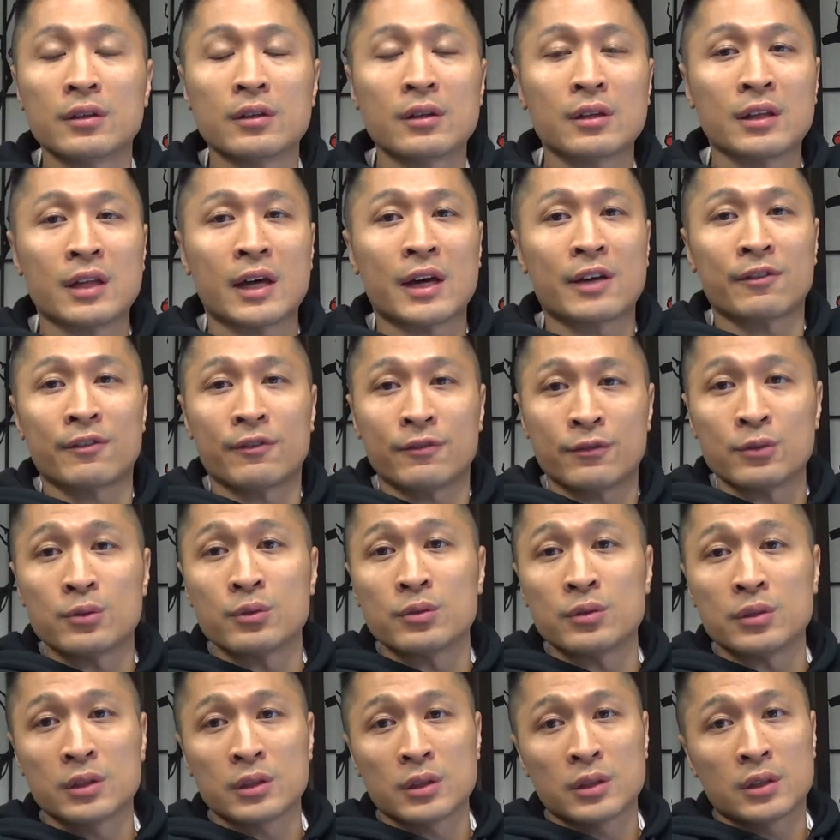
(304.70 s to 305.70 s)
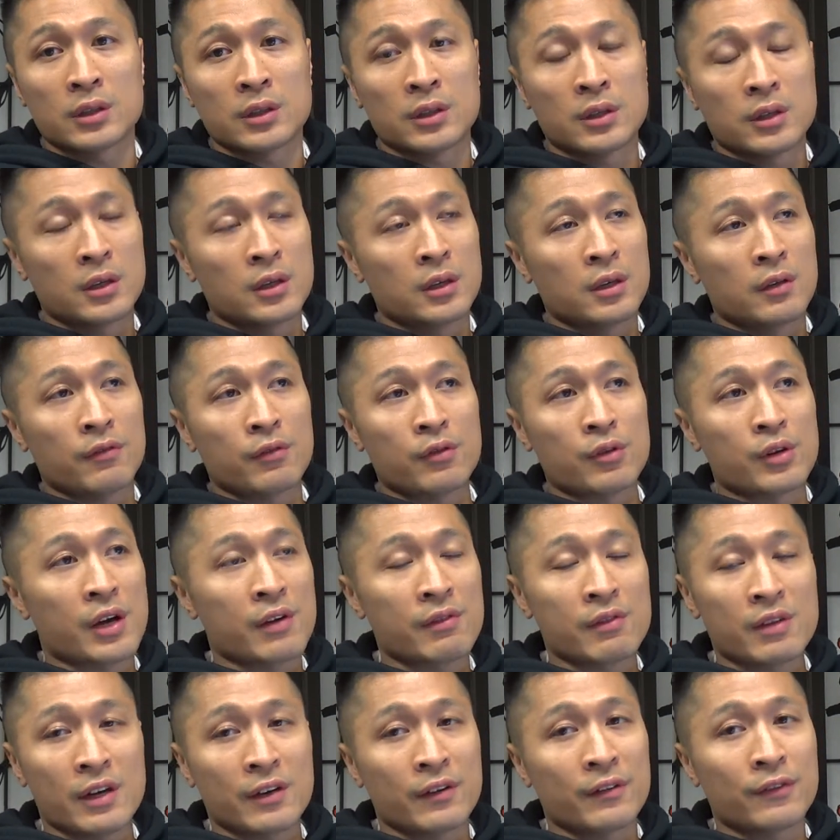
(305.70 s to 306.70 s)
a lot of food. If you don't
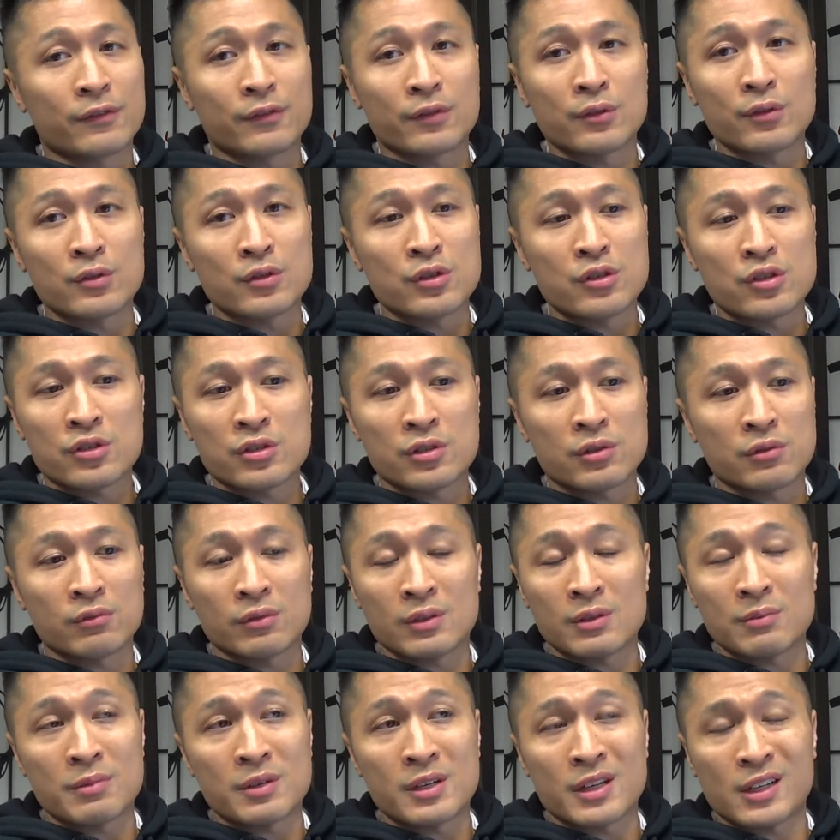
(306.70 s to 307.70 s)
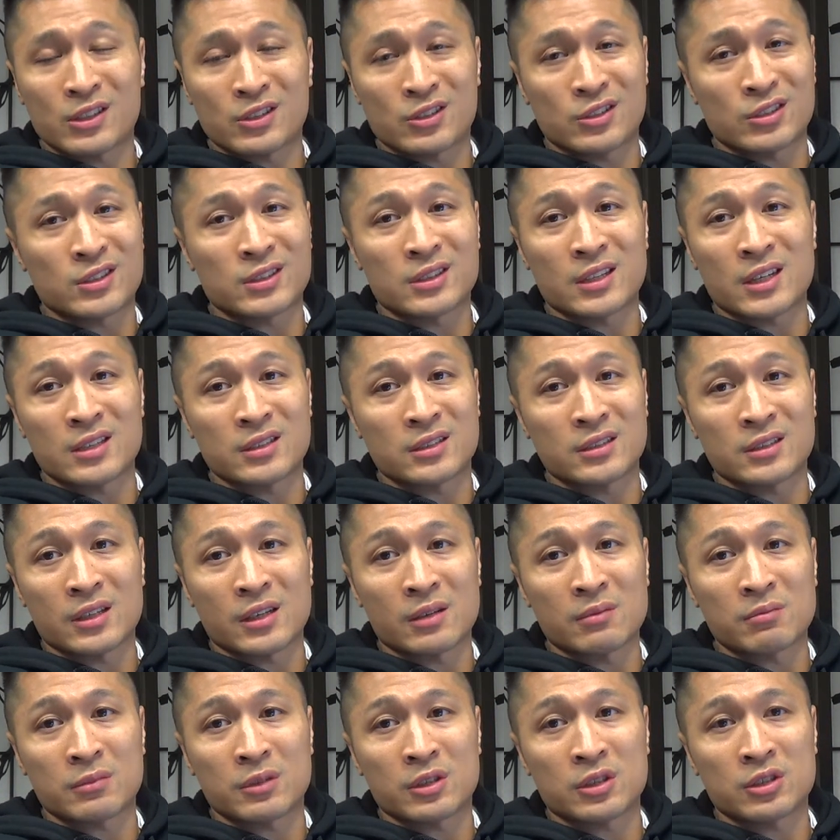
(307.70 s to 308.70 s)
have a lot of food, you shouldn't really be exercising
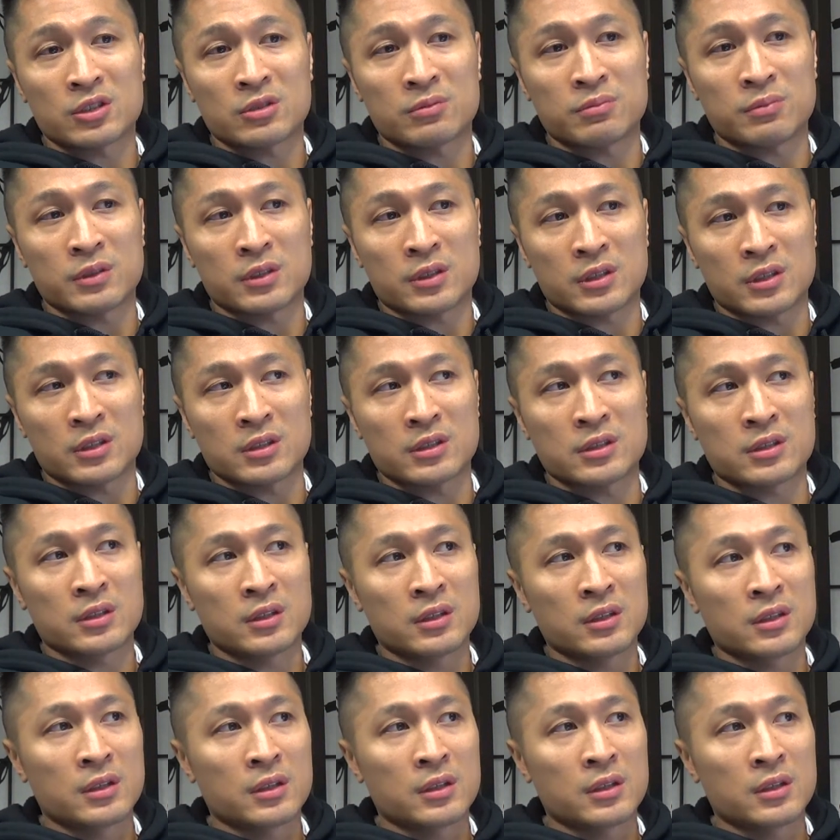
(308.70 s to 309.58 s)
that much because